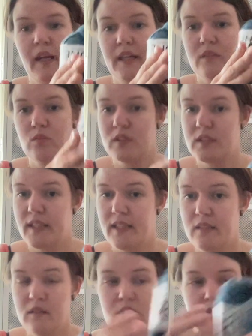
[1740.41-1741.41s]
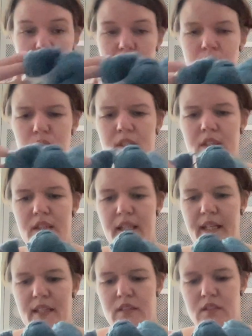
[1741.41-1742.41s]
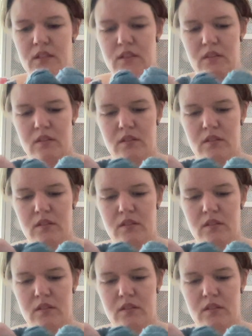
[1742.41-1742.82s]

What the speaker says: And once again, 3 skeins,